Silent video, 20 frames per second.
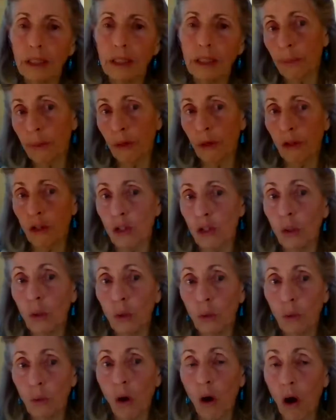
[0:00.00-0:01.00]
members
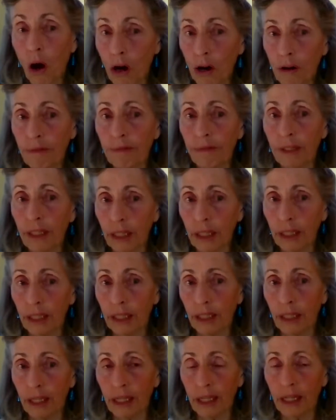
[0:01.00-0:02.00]
who are
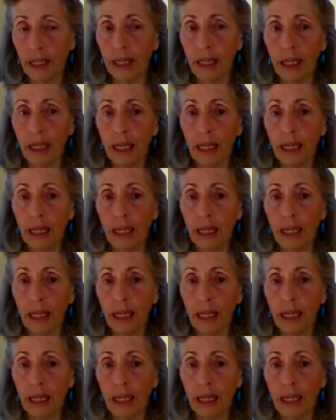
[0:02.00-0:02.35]
vegan,